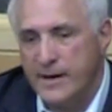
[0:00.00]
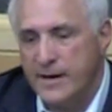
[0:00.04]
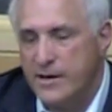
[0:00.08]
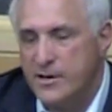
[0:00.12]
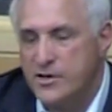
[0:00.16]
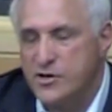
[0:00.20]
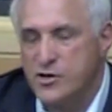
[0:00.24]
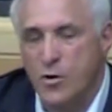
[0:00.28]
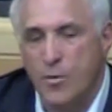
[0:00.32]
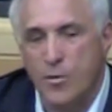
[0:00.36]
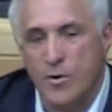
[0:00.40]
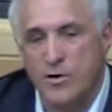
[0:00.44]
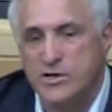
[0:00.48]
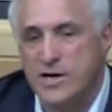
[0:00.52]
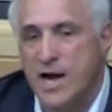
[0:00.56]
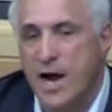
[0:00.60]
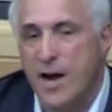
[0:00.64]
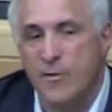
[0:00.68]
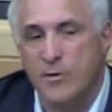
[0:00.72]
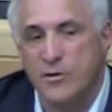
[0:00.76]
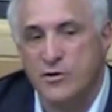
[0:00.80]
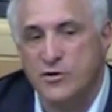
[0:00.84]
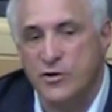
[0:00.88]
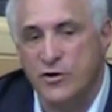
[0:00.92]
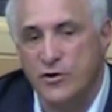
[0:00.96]
So much
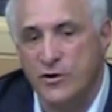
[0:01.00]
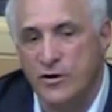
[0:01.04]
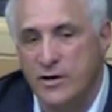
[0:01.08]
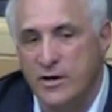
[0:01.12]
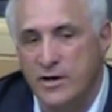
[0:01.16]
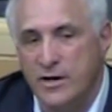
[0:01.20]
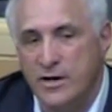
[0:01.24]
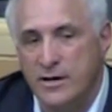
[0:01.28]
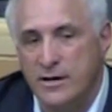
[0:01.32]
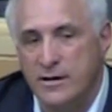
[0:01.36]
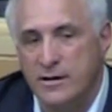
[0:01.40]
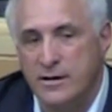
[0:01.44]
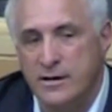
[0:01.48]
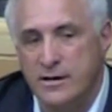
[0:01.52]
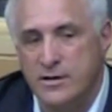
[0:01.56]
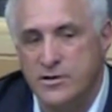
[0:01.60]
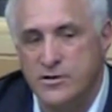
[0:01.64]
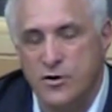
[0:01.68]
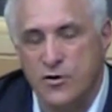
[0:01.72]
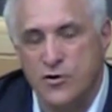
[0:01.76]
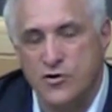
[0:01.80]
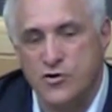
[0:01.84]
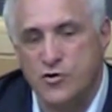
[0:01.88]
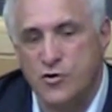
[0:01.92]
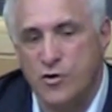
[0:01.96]
opportunity. There's
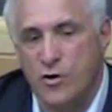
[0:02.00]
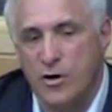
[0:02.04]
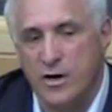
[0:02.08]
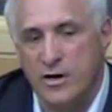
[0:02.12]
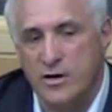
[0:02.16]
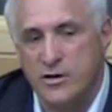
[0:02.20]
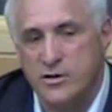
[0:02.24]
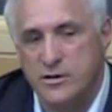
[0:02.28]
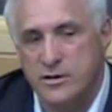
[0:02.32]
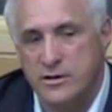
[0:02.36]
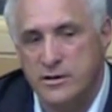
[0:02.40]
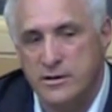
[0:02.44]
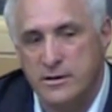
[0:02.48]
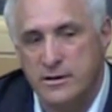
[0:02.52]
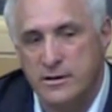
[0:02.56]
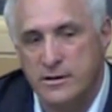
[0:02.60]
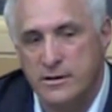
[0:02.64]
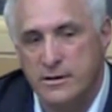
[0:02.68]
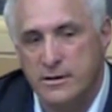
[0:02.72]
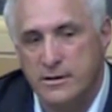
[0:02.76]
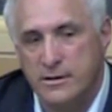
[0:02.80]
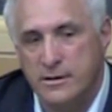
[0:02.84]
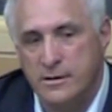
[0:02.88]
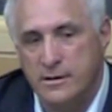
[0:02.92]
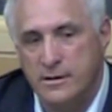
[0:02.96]
no shortage
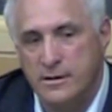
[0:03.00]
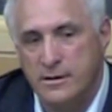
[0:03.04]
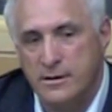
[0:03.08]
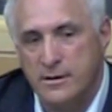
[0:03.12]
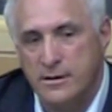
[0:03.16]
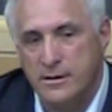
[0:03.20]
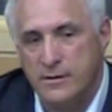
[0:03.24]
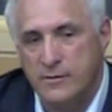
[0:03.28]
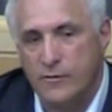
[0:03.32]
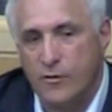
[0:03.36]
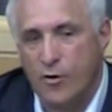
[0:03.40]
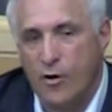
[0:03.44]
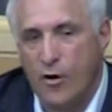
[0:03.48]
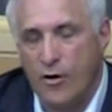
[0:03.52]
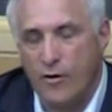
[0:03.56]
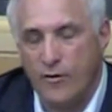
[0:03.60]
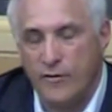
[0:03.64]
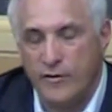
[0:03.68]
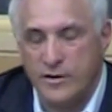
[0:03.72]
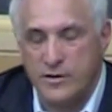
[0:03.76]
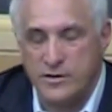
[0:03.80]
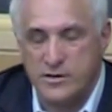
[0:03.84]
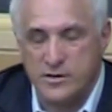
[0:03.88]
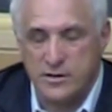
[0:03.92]
for all of you.